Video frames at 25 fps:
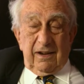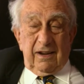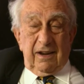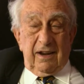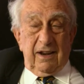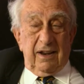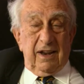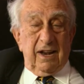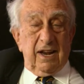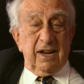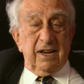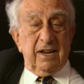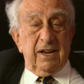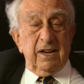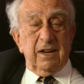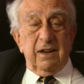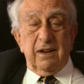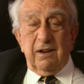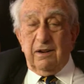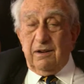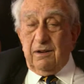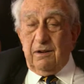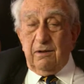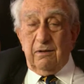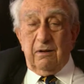And I did
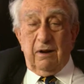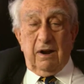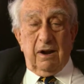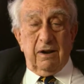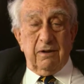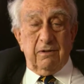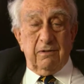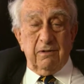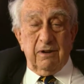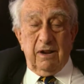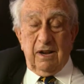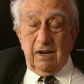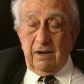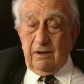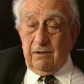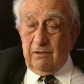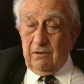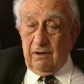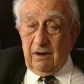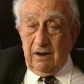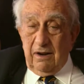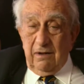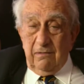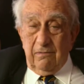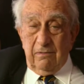not know how to get to
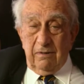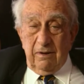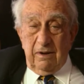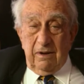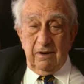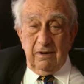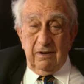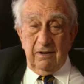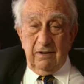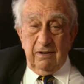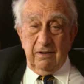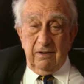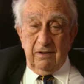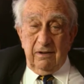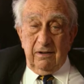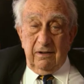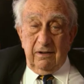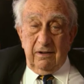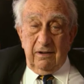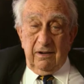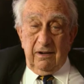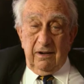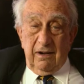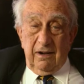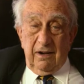Hollywood,
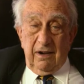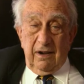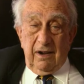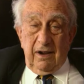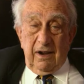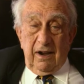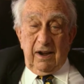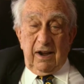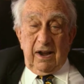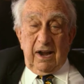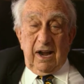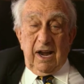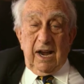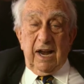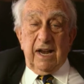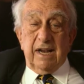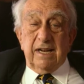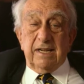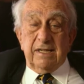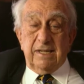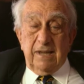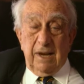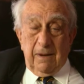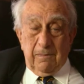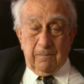
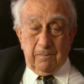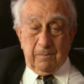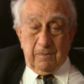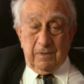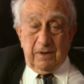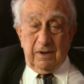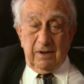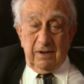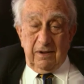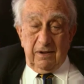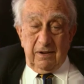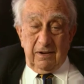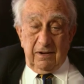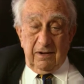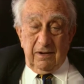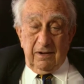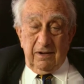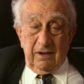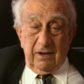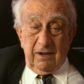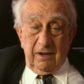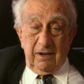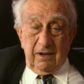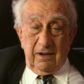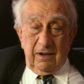except
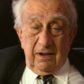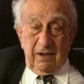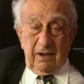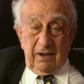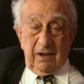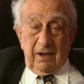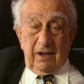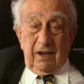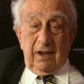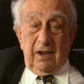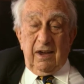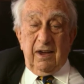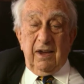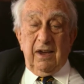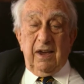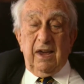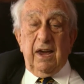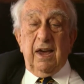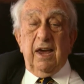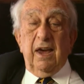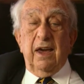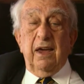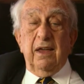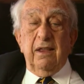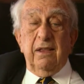
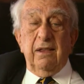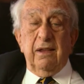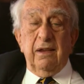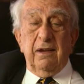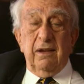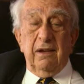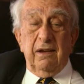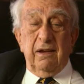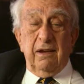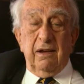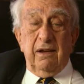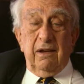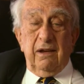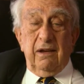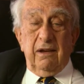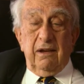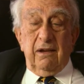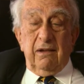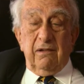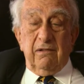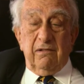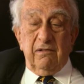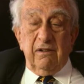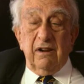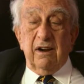again
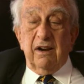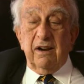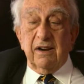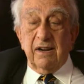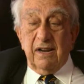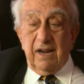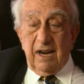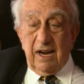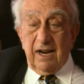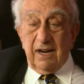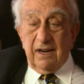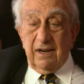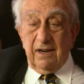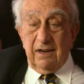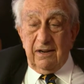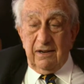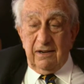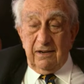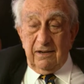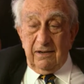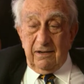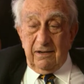through a Hungarian